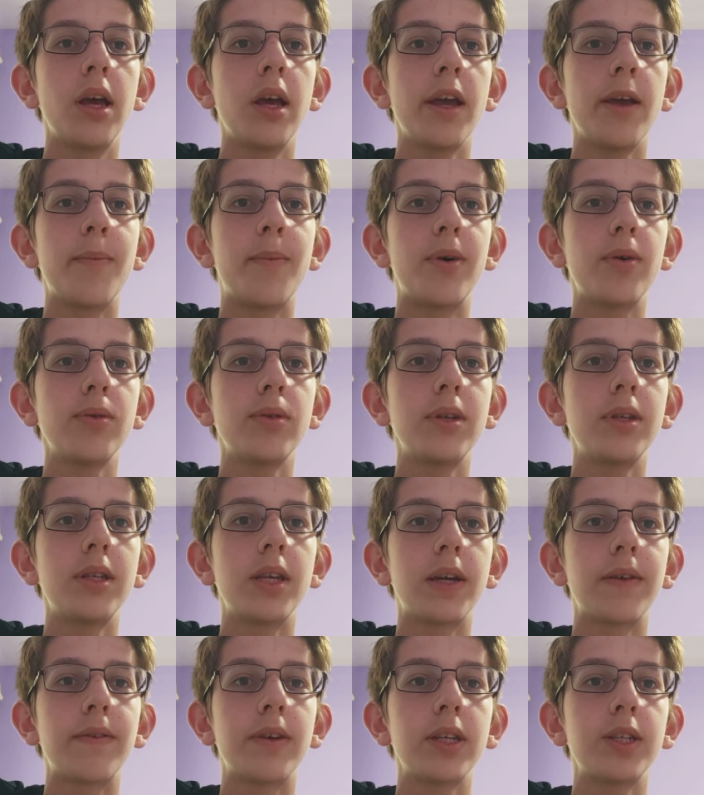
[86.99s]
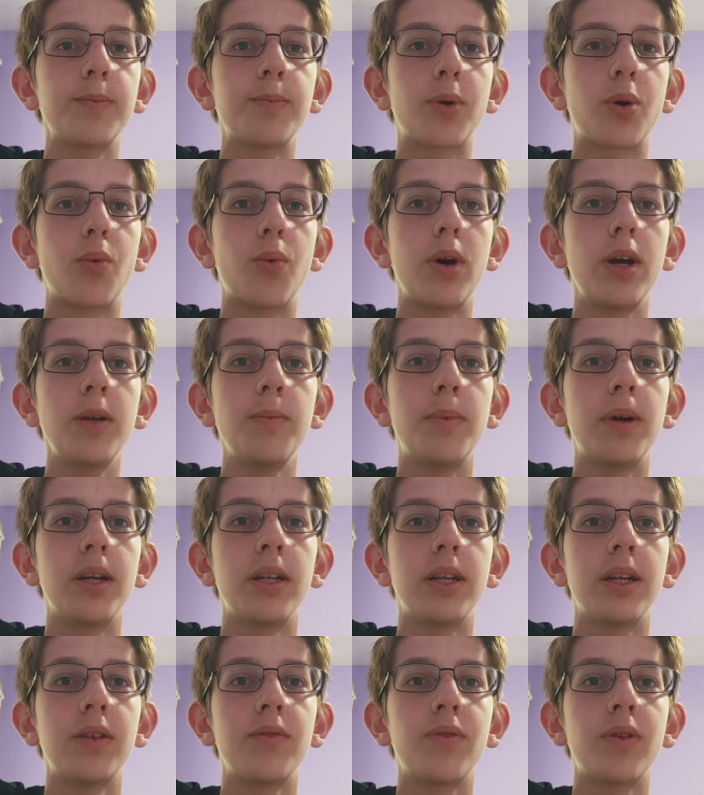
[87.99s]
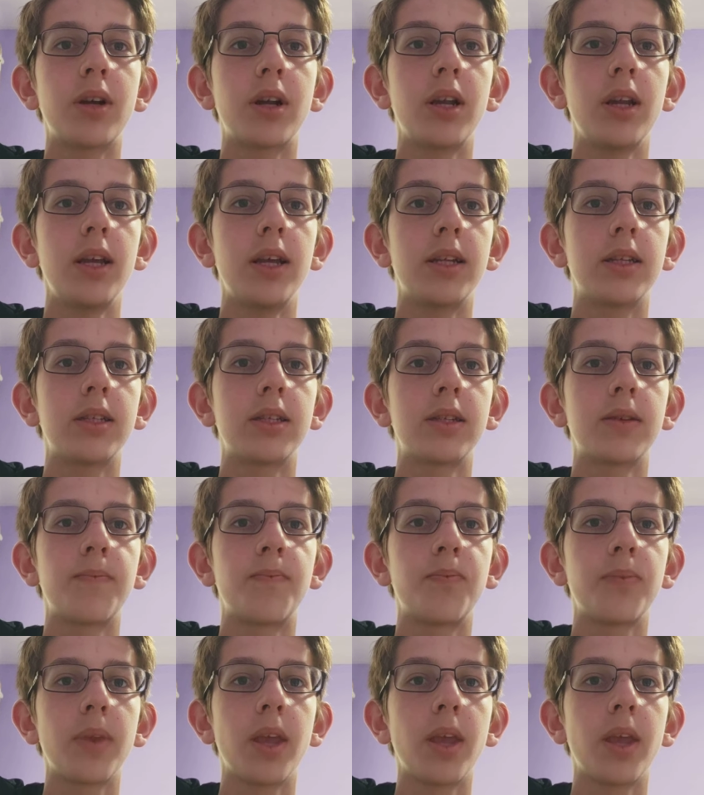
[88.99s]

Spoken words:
about the service provided by network clients.